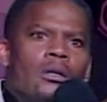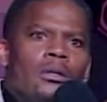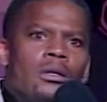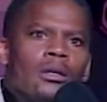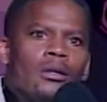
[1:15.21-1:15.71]

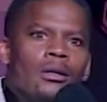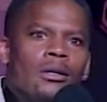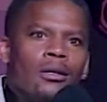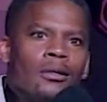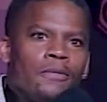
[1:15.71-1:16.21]

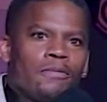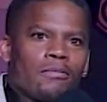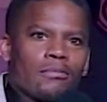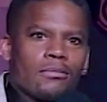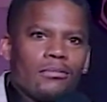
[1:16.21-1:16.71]

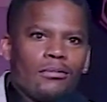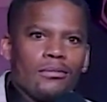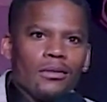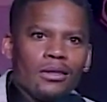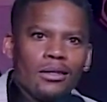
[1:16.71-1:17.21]

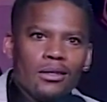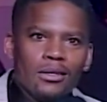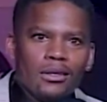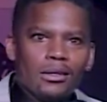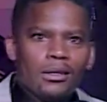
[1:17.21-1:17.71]
[no speech]